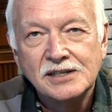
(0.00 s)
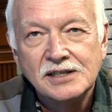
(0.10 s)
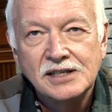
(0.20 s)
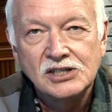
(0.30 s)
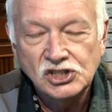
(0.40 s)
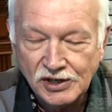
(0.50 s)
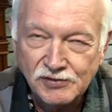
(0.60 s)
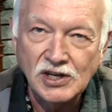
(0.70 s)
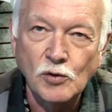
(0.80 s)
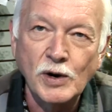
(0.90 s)

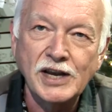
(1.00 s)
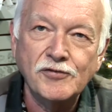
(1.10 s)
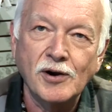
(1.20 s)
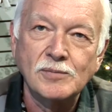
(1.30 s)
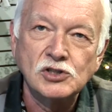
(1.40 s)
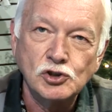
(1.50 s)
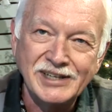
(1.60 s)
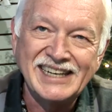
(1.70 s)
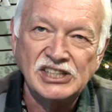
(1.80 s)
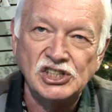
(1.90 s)
shifted away from
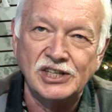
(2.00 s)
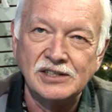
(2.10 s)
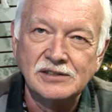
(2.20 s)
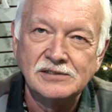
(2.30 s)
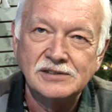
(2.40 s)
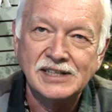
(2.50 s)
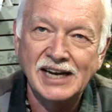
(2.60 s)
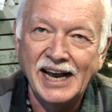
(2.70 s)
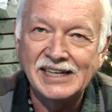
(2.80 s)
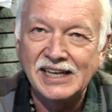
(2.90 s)
tradition. And
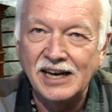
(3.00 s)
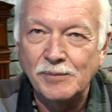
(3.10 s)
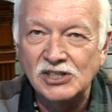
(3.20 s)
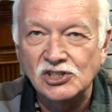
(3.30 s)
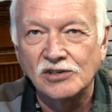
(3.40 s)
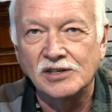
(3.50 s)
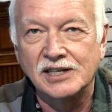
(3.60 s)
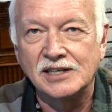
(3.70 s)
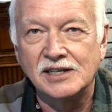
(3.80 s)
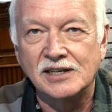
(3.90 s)
I did. I mean,
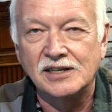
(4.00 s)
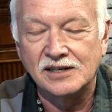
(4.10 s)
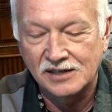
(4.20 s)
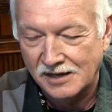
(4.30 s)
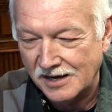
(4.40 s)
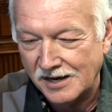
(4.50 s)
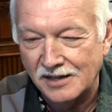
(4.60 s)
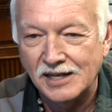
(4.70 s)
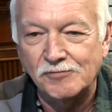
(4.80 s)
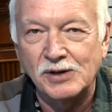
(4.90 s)
certainly I
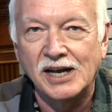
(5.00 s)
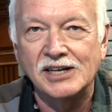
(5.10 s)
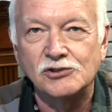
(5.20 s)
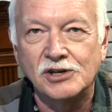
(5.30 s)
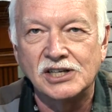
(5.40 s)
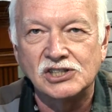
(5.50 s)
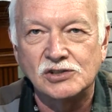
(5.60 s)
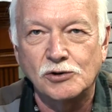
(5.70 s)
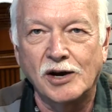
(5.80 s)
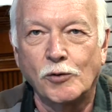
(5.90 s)
left behind traditions
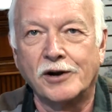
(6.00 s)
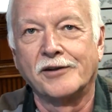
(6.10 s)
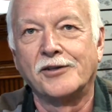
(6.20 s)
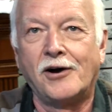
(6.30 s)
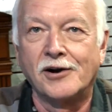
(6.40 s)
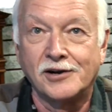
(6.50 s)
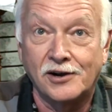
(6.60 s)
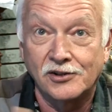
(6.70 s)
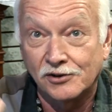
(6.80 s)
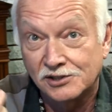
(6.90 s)
where I wear a dog
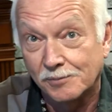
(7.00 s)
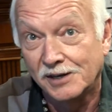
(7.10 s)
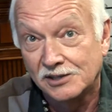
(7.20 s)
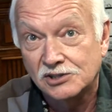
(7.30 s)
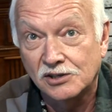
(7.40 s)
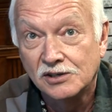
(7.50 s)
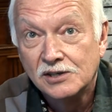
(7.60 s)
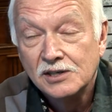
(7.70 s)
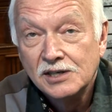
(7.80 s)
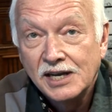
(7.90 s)
collar as a minister
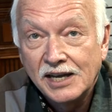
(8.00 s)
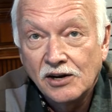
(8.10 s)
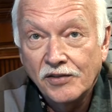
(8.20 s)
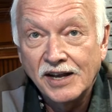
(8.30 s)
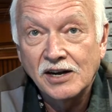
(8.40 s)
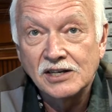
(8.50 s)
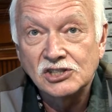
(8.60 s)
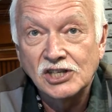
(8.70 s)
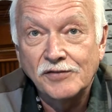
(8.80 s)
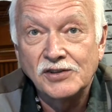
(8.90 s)
and all that kind of
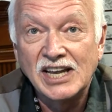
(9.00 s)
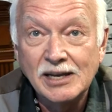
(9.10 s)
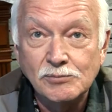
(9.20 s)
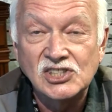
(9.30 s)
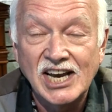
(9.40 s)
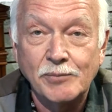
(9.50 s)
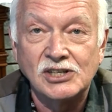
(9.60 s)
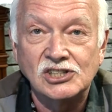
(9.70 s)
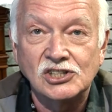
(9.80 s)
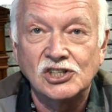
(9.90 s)
stuff, and the hymn
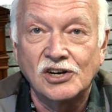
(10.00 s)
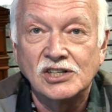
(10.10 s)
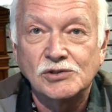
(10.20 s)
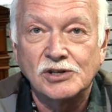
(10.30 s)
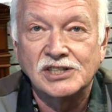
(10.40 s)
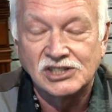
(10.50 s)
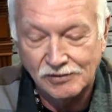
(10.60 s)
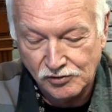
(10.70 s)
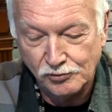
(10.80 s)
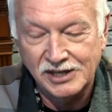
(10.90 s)
sandwich at church where you just have
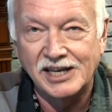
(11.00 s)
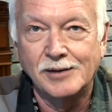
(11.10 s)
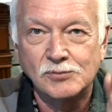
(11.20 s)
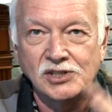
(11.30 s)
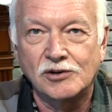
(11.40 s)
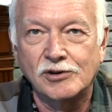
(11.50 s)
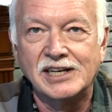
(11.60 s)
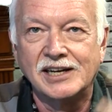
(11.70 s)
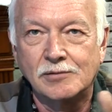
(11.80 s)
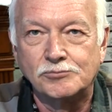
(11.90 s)
3 hymns and a
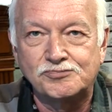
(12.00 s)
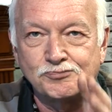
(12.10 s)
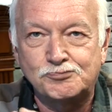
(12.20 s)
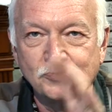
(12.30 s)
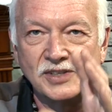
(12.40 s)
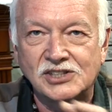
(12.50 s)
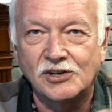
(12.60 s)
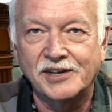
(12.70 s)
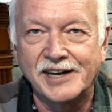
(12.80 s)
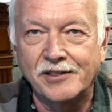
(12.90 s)
reading, and it's all
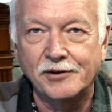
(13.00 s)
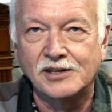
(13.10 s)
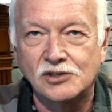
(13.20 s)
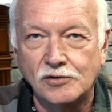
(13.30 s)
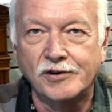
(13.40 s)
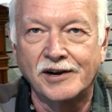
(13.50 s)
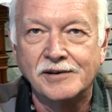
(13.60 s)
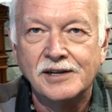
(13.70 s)
together and it's over in